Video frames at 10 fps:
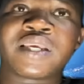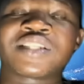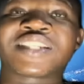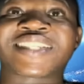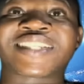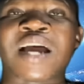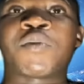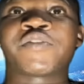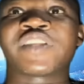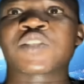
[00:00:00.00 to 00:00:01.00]
in
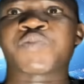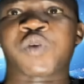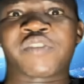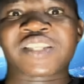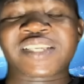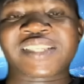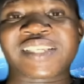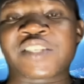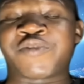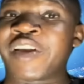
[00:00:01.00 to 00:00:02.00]
some of these
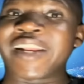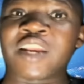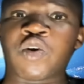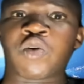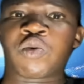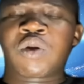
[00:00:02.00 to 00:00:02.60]
provinces, it's very low.